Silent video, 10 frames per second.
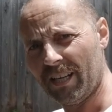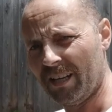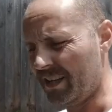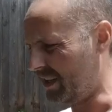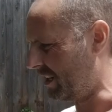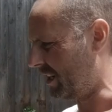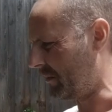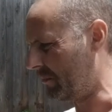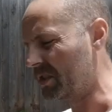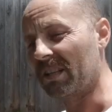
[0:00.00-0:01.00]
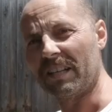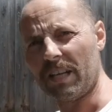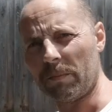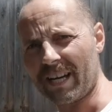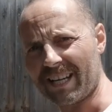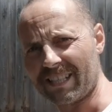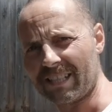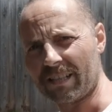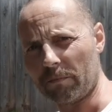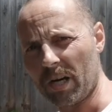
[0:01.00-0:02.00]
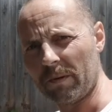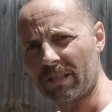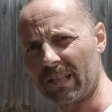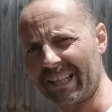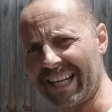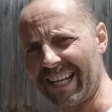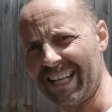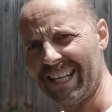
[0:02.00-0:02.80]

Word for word: Um, I'm just going to keep it as is at the moment until I get it in.